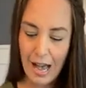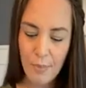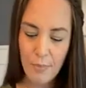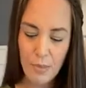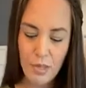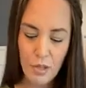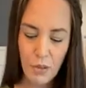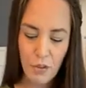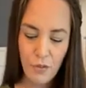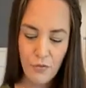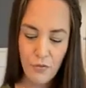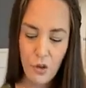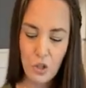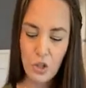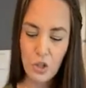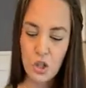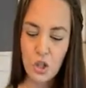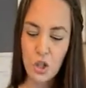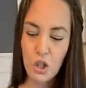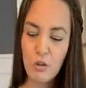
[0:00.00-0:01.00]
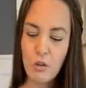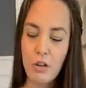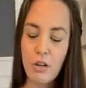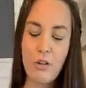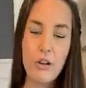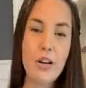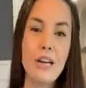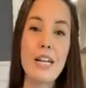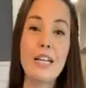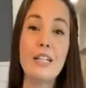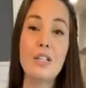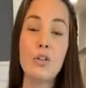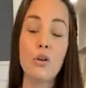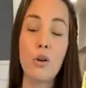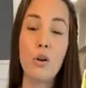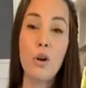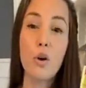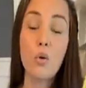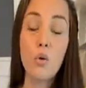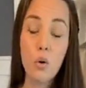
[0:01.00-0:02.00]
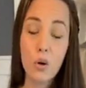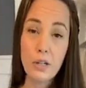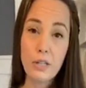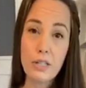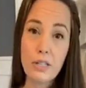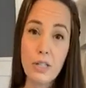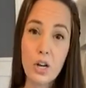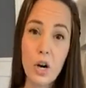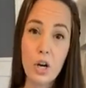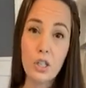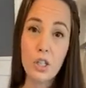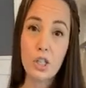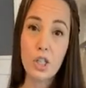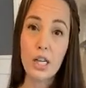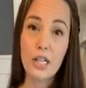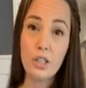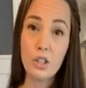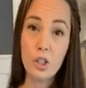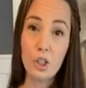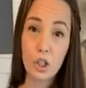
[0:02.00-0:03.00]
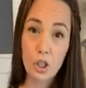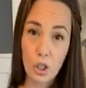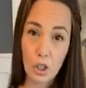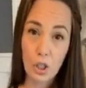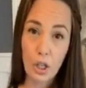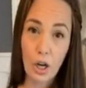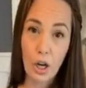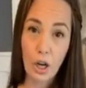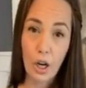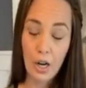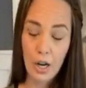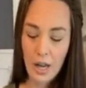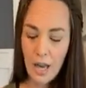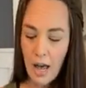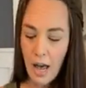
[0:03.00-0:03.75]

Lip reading: So the first two ingredients are cornstarch and sugar.